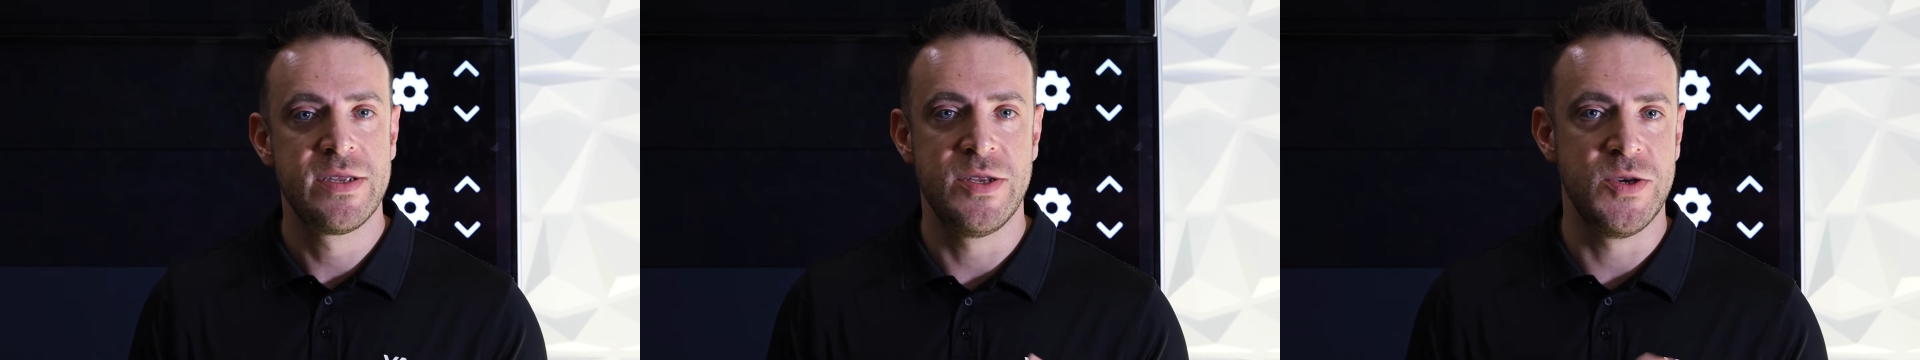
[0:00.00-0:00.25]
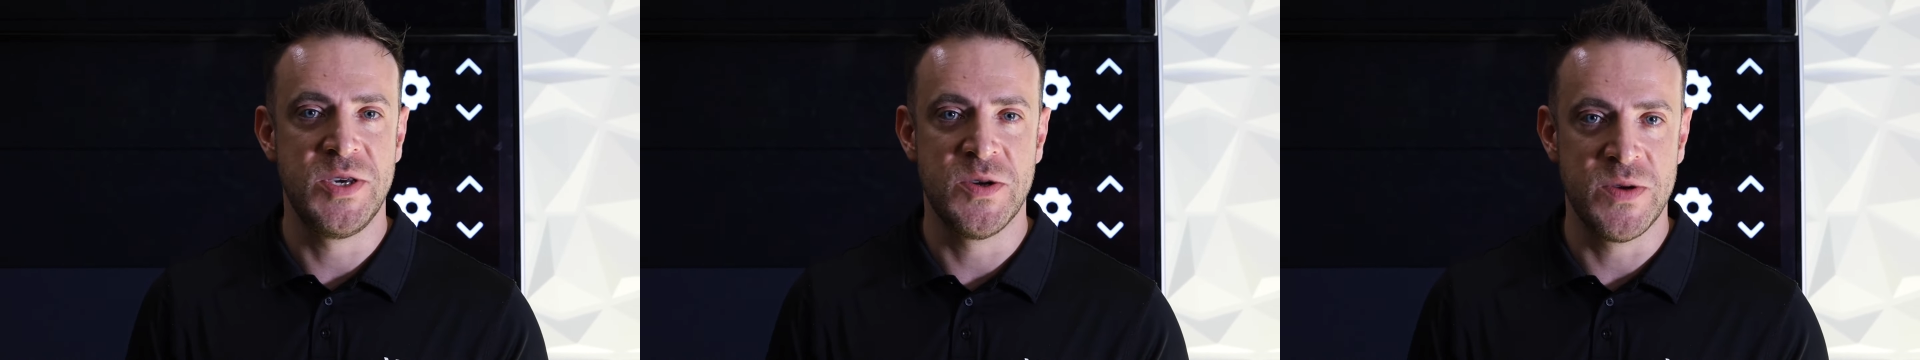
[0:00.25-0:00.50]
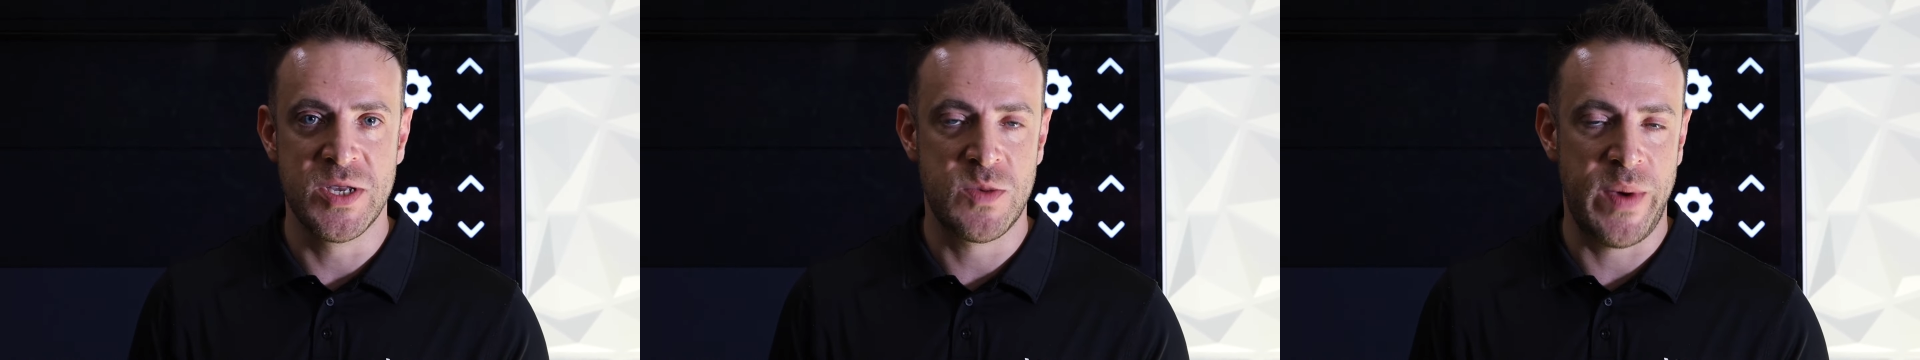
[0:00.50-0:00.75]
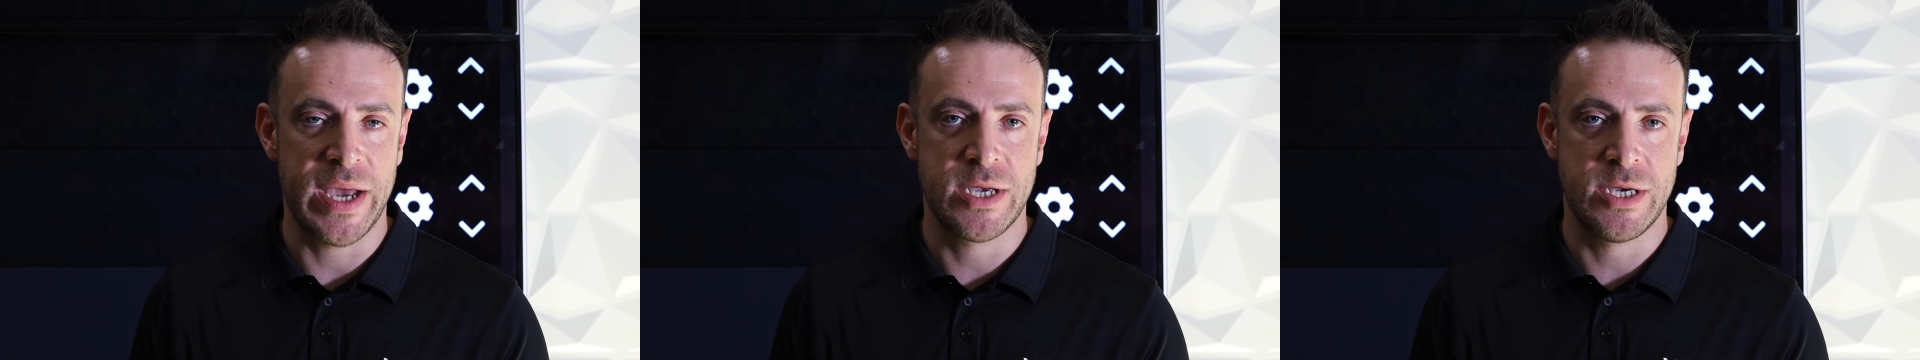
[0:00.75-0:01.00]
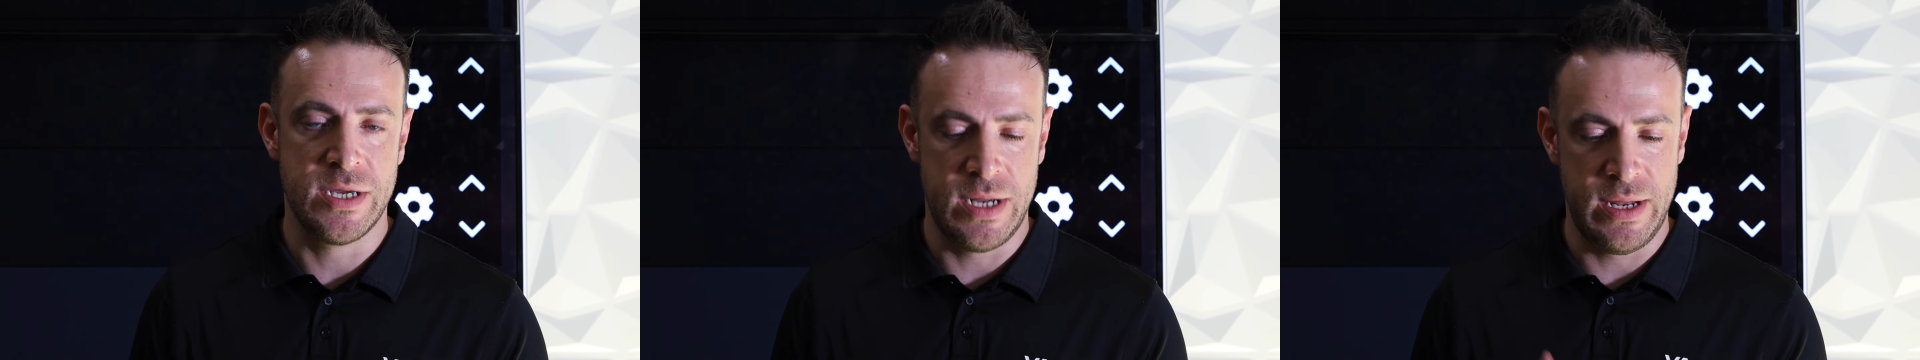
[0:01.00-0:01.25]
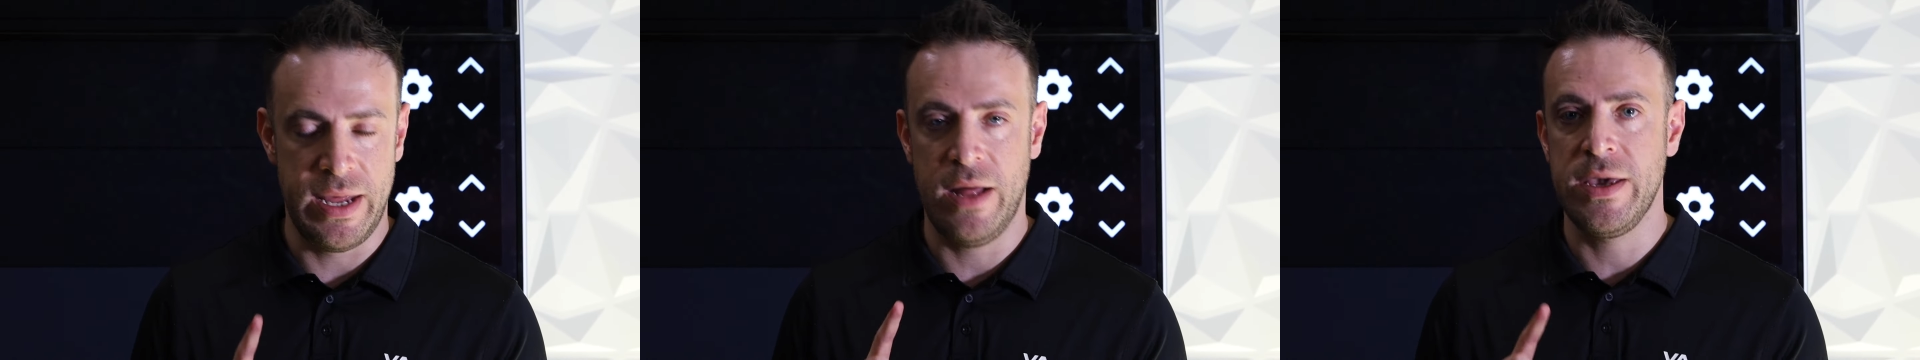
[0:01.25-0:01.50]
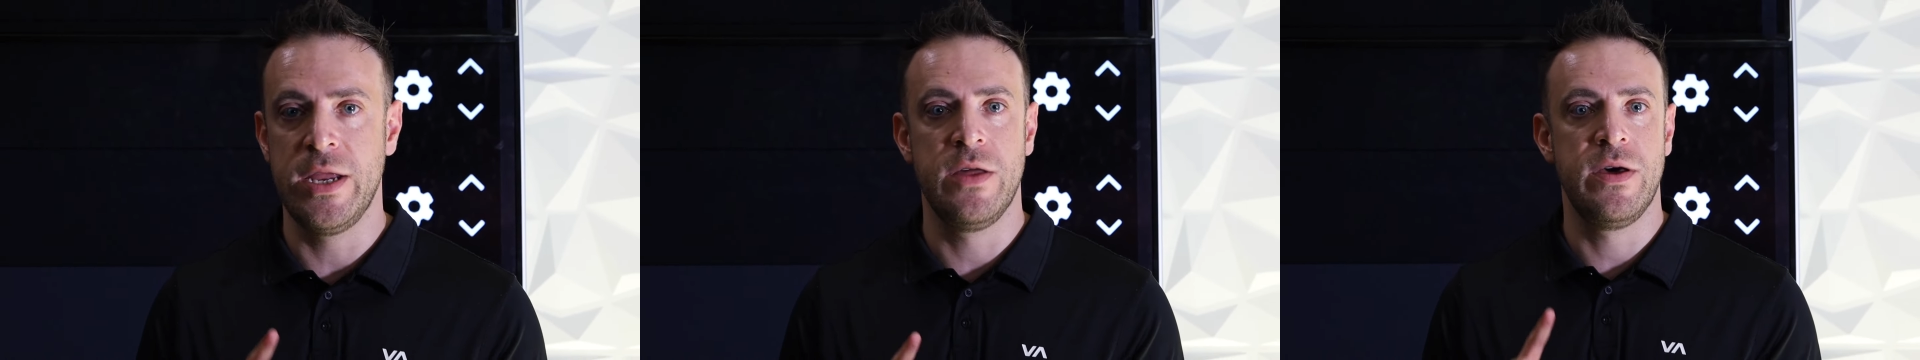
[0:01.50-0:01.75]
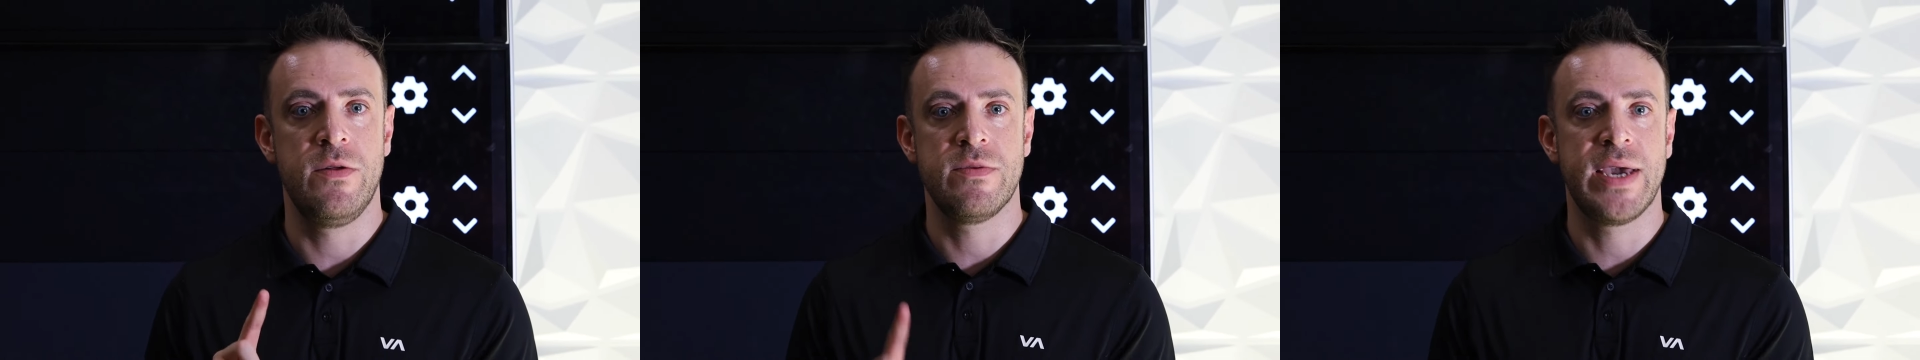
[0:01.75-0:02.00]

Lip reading: to do your inspection and they'll